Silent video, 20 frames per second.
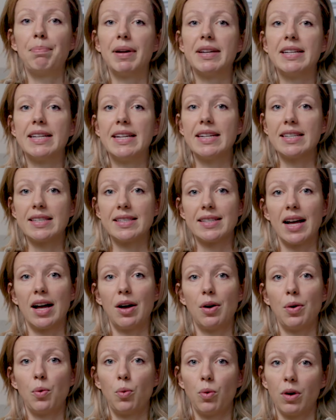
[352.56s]
But here's
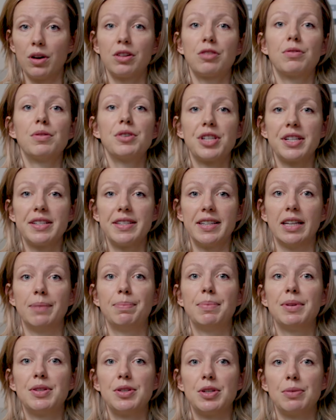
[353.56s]
now one crucial
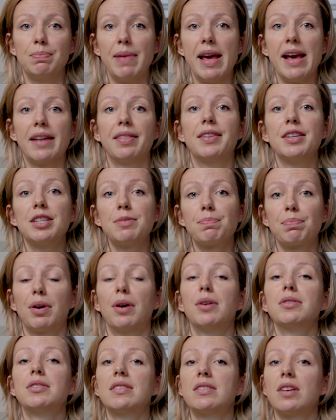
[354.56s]
tip to make this
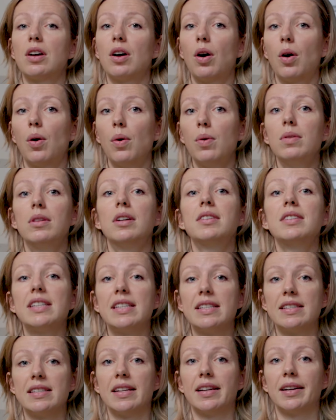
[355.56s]
process a whole lot
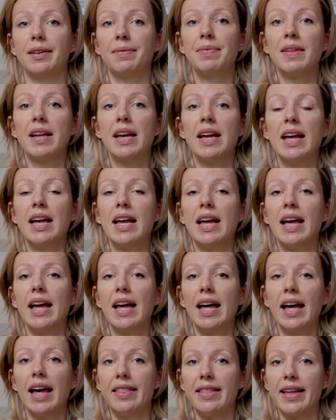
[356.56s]
easier,
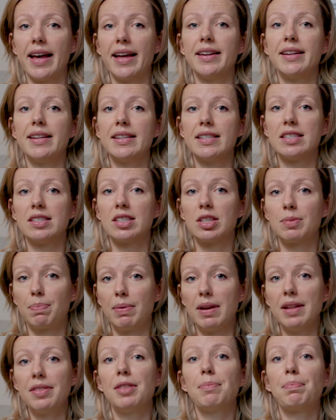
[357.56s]
and that is
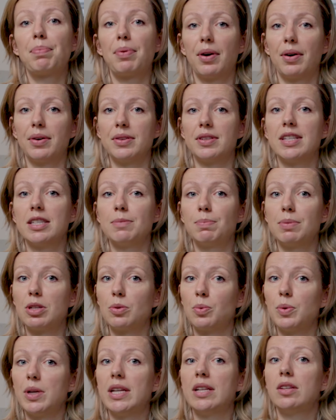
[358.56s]
split the process
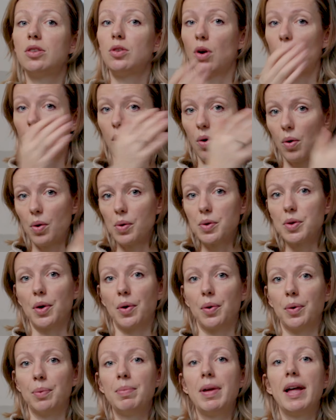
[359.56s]
between your old
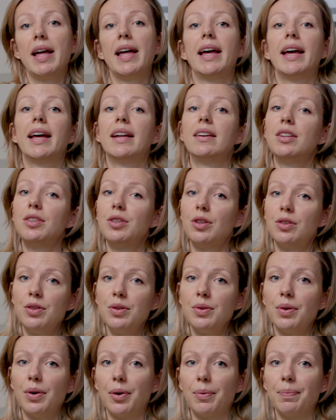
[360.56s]
home and your
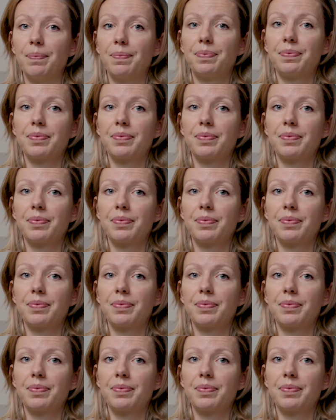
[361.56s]
new home.